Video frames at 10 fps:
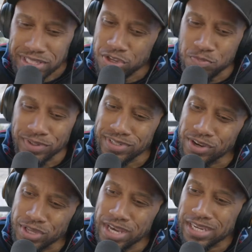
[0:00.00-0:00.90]
think you supposed to
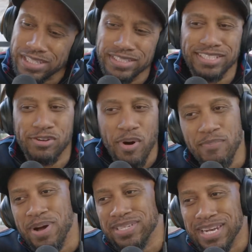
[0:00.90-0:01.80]
know. Because
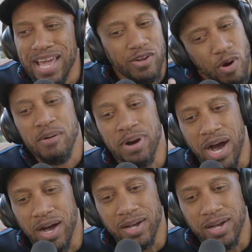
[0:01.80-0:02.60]
grandma's like grandma.